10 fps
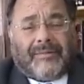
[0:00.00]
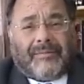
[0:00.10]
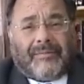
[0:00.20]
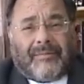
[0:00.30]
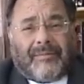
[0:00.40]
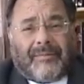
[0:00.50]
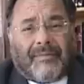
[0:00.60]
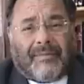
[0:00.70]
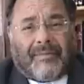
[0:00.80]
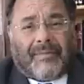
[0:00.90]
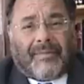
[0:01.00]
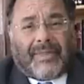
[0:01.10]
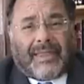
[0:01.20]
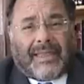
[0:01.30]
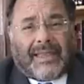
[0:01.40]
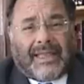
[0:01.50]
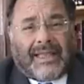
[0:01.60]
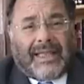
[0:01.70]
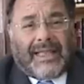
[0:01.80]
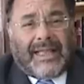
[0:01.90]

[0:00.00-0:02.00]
No one is speaking in this clip.